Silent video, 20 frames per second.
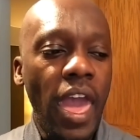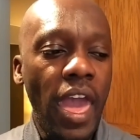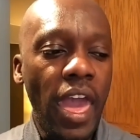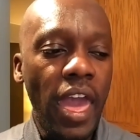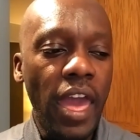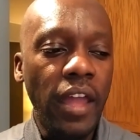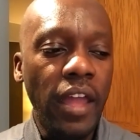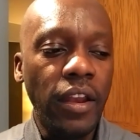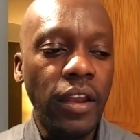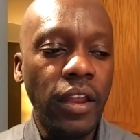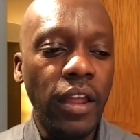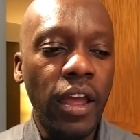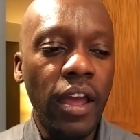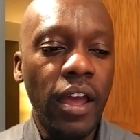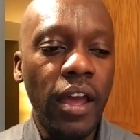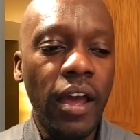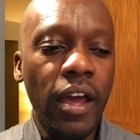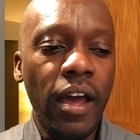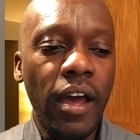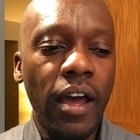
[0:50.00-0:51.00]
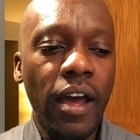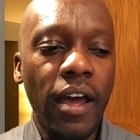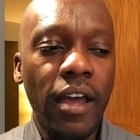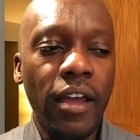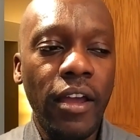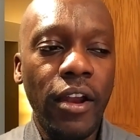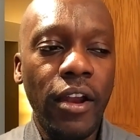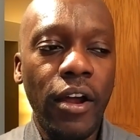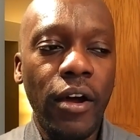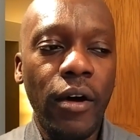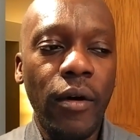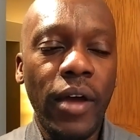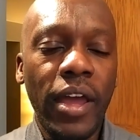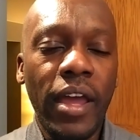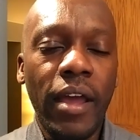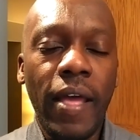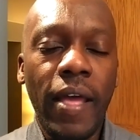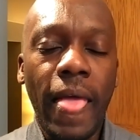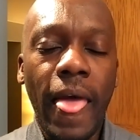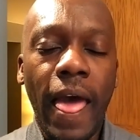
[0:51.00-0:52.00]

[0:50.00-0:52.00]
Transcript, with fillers: And, you know,